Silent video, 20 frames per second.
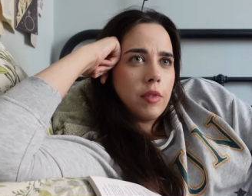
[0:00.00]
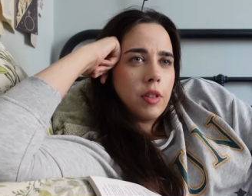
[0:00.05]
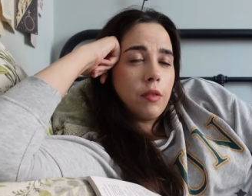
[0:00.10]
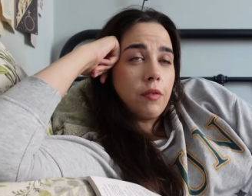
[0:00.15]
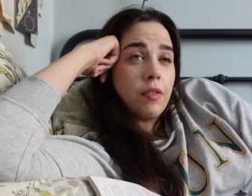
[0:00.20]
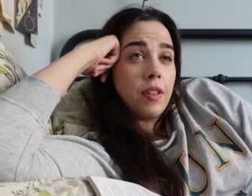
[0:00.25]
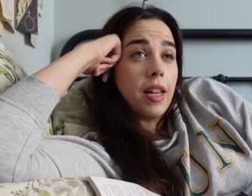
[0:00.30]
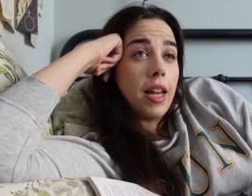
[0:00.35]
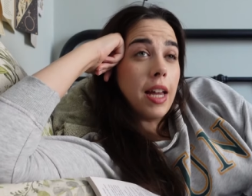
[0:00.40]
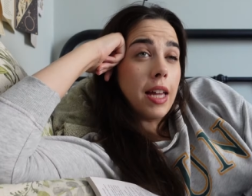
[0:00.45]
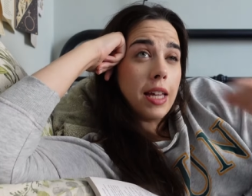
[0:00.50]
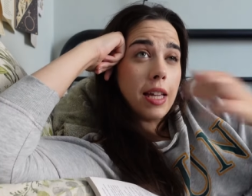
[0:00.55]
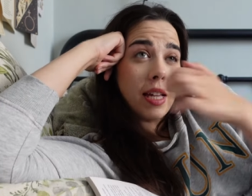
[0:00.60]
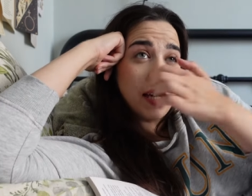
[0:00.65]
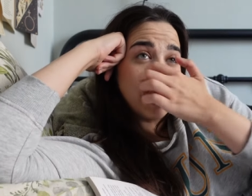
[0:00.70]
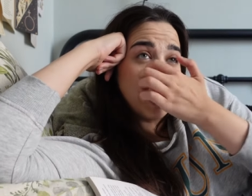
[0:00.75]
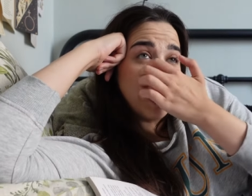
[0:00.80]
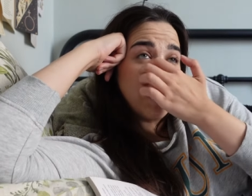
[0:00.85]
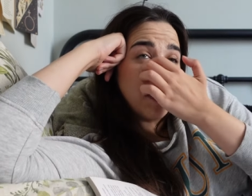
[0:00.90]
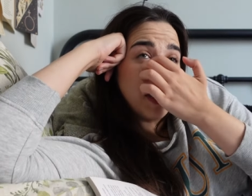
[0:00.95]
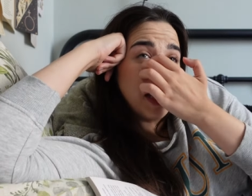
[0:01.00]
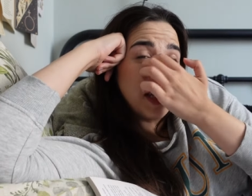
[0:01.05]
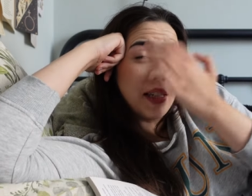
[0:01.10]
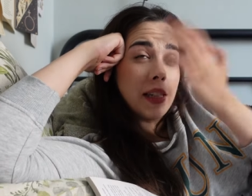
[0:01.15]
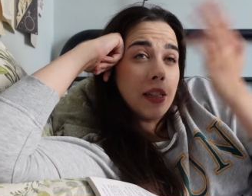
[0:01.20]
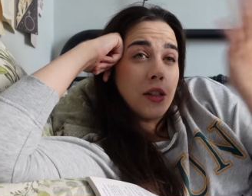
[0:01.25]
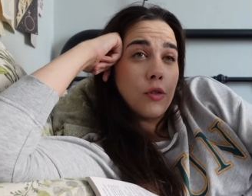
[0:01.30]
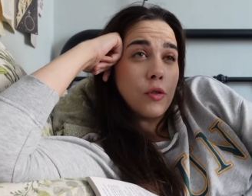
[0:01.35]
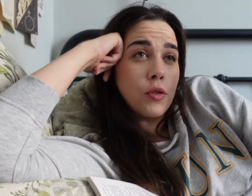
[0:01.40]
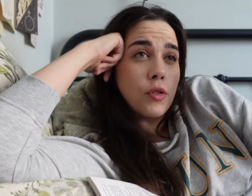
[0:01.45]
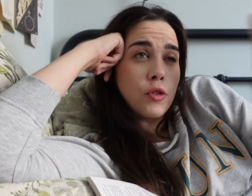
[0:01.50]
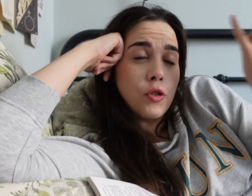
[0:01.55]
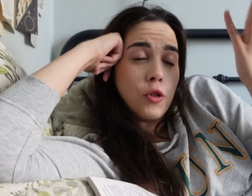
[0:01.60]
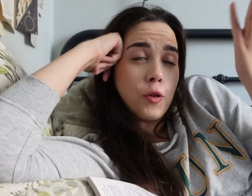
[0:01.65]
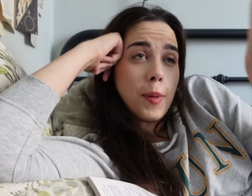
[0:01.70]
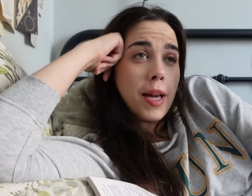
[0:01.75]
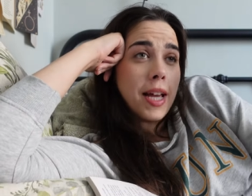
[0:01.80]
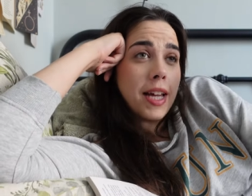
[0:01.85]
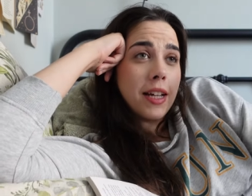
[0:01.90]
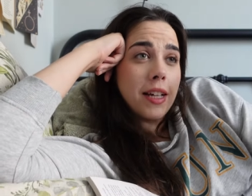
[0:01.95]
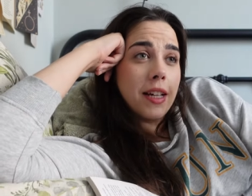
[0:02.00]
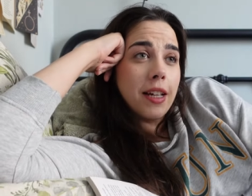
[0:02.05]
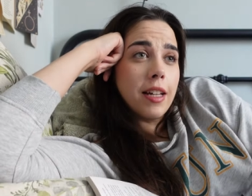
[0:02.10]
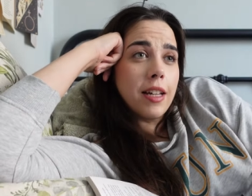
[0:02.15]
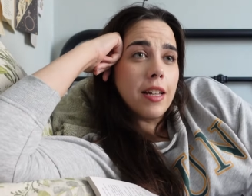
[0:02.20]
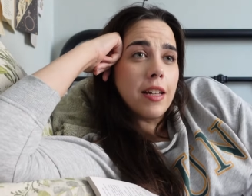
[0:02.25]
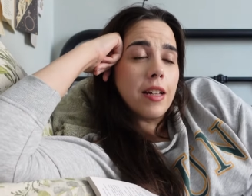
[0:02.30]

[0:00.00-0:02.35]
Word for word: Something, I'm guessing traumatic,